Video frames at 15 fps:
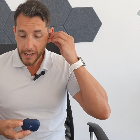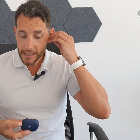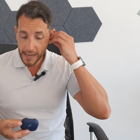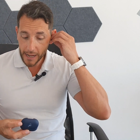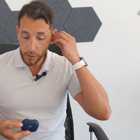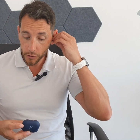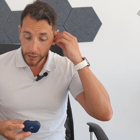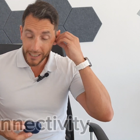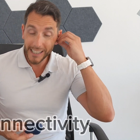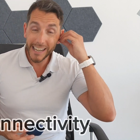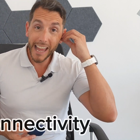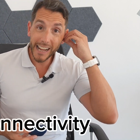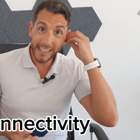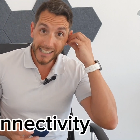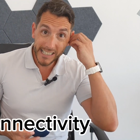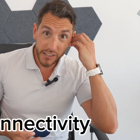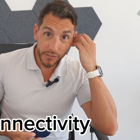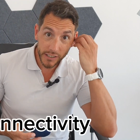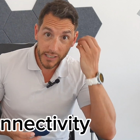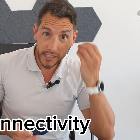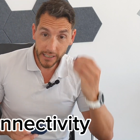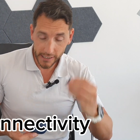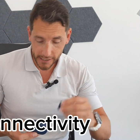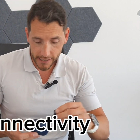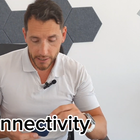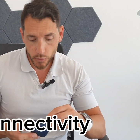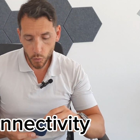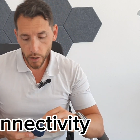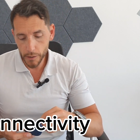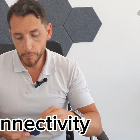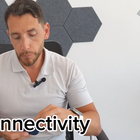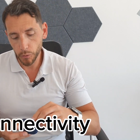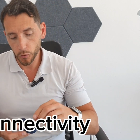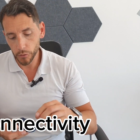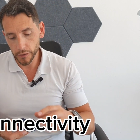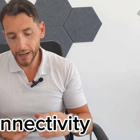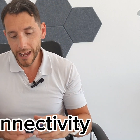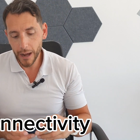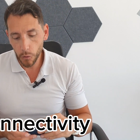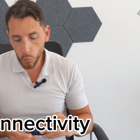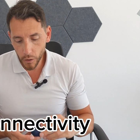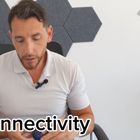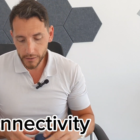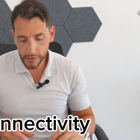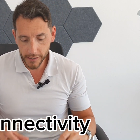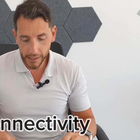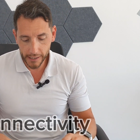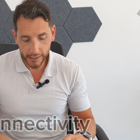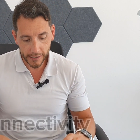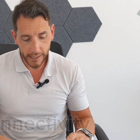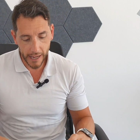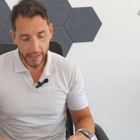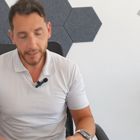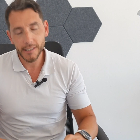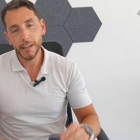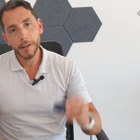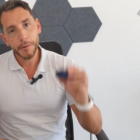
Now, connectivity is quite important. How well do they connect?